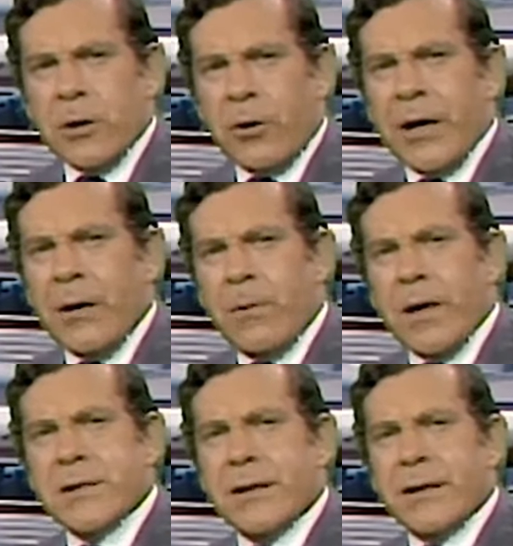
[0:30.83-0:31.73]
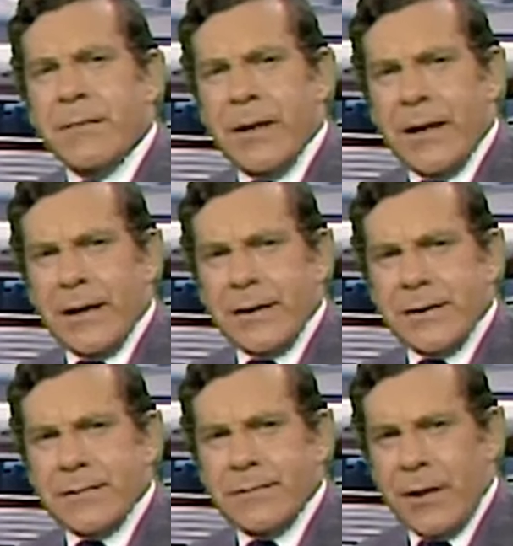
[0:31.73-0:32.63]
learning what's on their
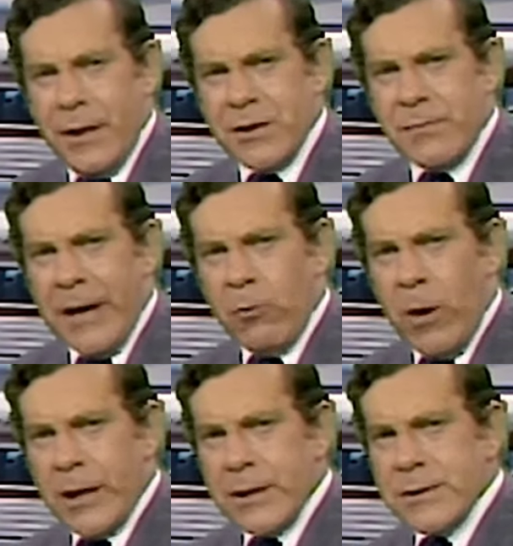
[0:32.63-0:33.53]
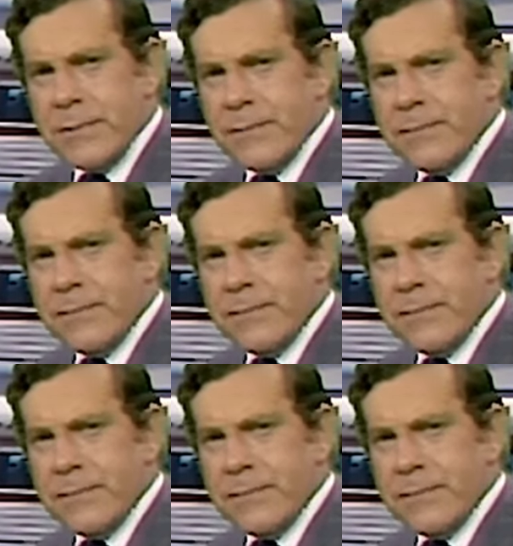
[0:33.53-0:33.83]
minds. Here's Mike Wallace.